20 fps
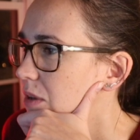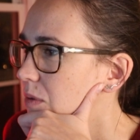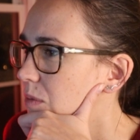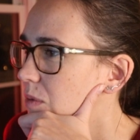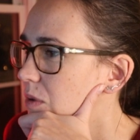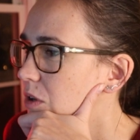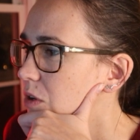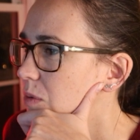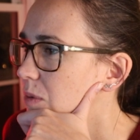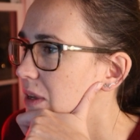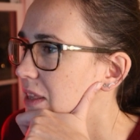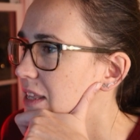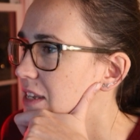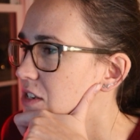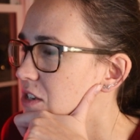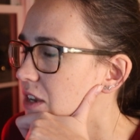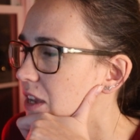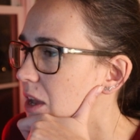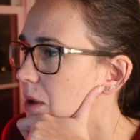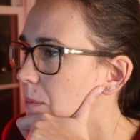I wonder why they
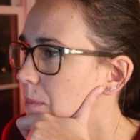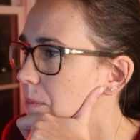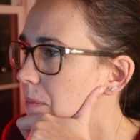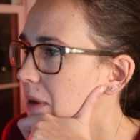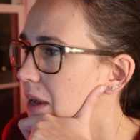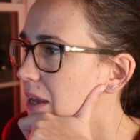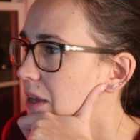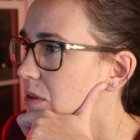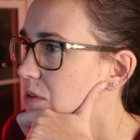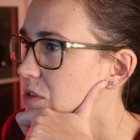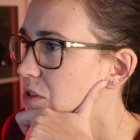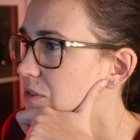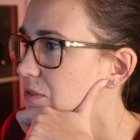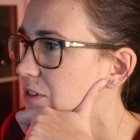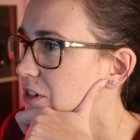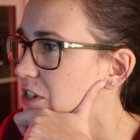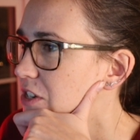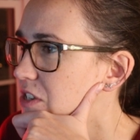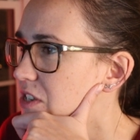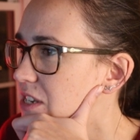took out
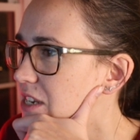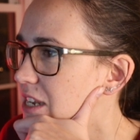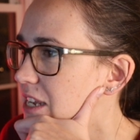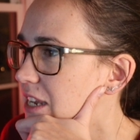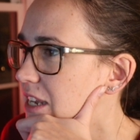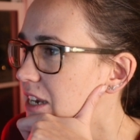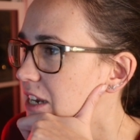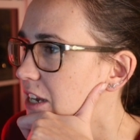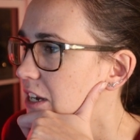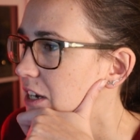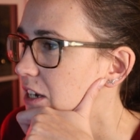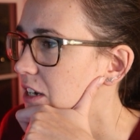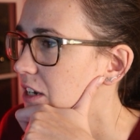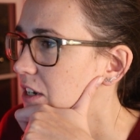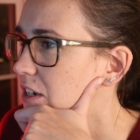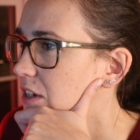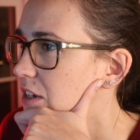biodiversity in here.